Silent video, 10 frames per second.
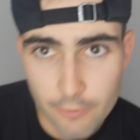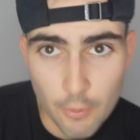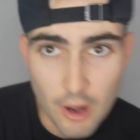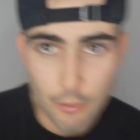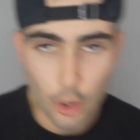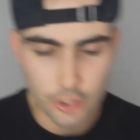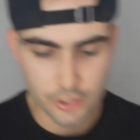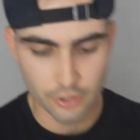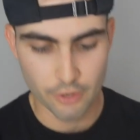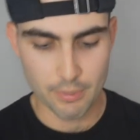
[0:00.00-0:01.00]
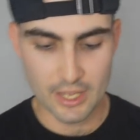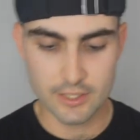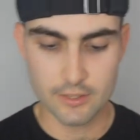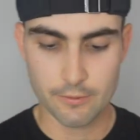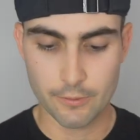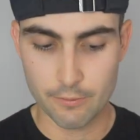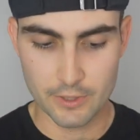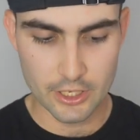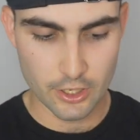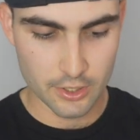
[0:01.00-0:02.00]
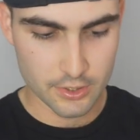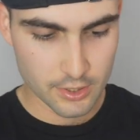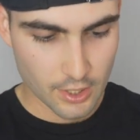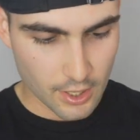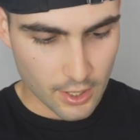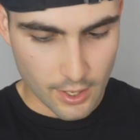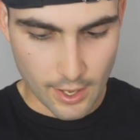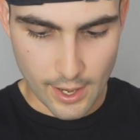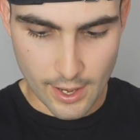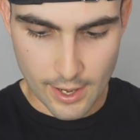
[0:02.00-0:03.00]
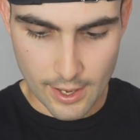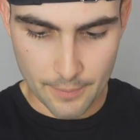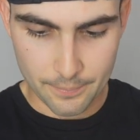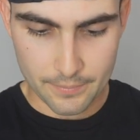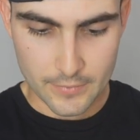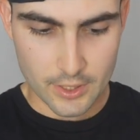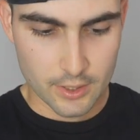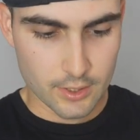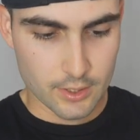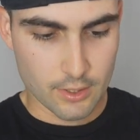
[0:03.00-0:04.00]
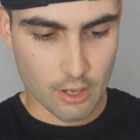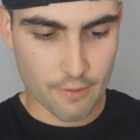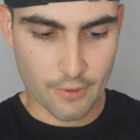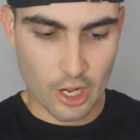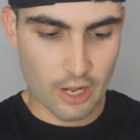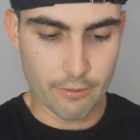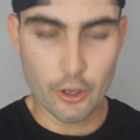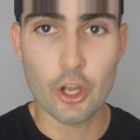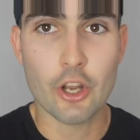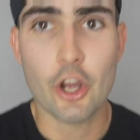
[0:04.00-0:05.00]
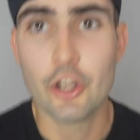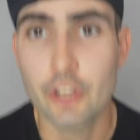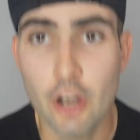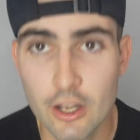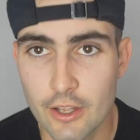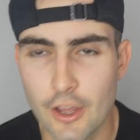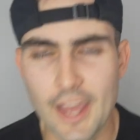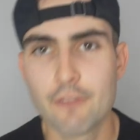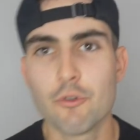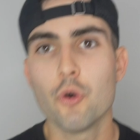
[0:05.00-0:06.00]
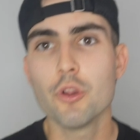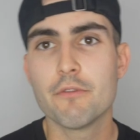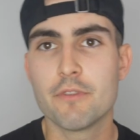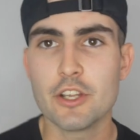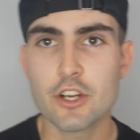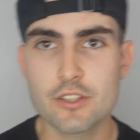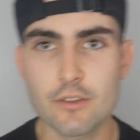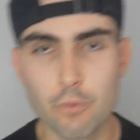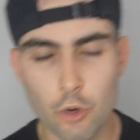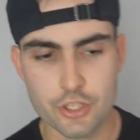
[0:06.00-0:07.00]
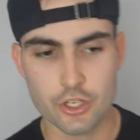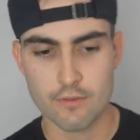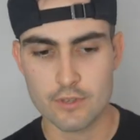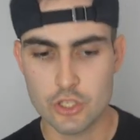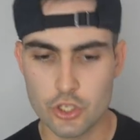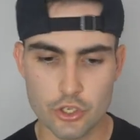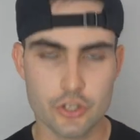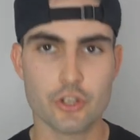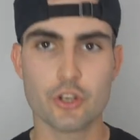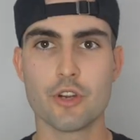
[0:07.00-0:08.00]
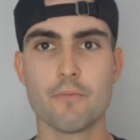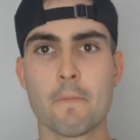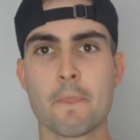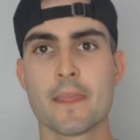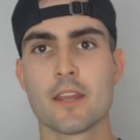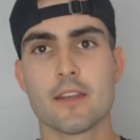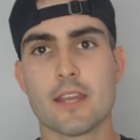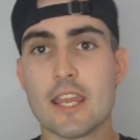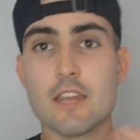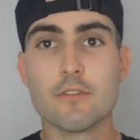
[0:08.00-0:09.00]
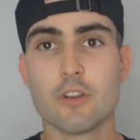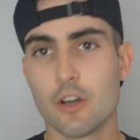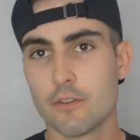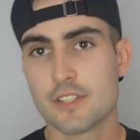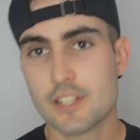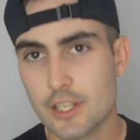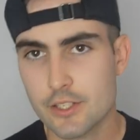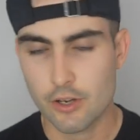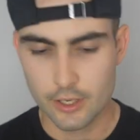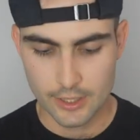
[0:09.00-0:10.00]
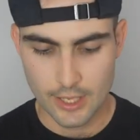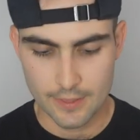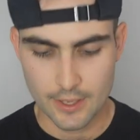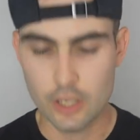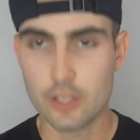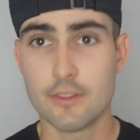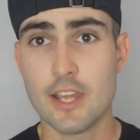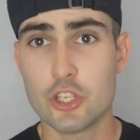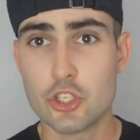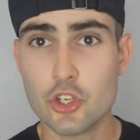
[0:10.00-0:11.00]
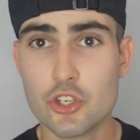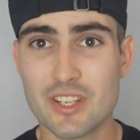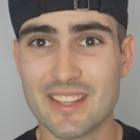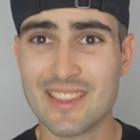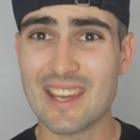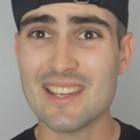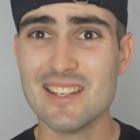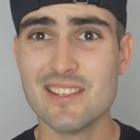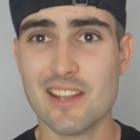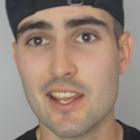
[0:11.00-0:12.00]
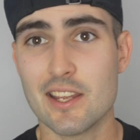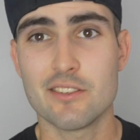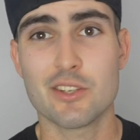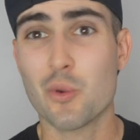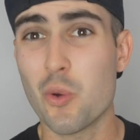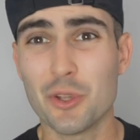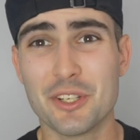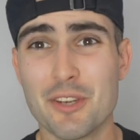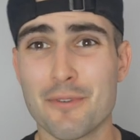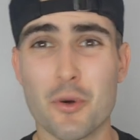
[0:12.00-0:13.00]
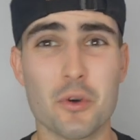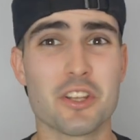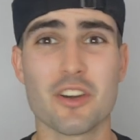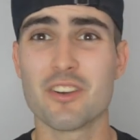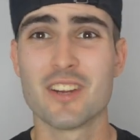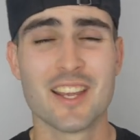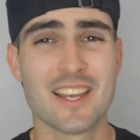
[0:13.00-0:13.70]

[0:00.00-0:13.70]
for my personal opinion for videos. Um, I've, I've heard, I, only, I, out of all the videos I've watched over YouTube, even over TikTok and that, they, they're using these and the quality of audio